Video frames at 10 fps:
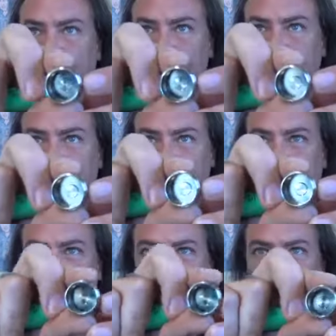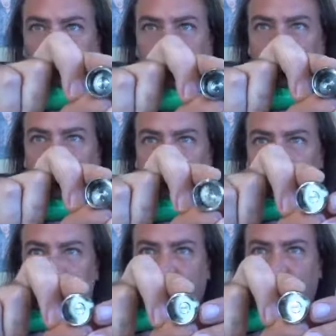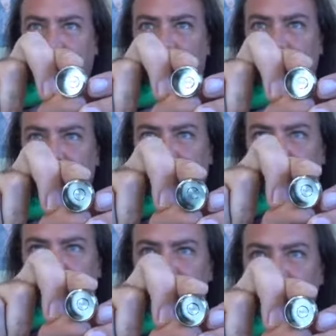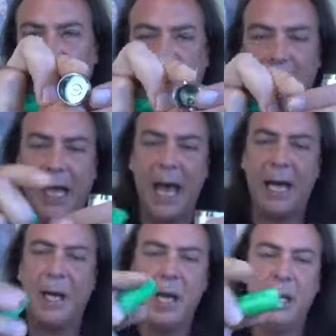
so you can see it shows a minus right on there, if you can see that.